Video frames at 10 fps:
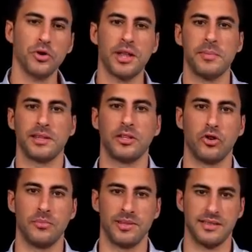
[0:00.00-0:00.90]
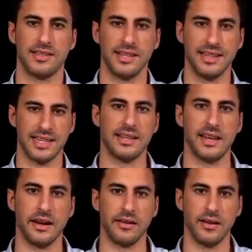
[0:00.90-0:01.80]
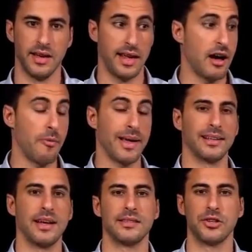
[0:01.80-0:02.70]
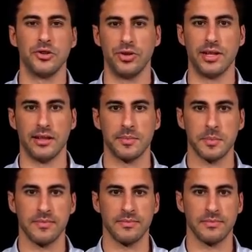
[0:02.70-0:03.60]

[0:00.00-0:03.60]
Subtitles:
multi-million-dollar businesses in less than a year, and how my clients are doing that.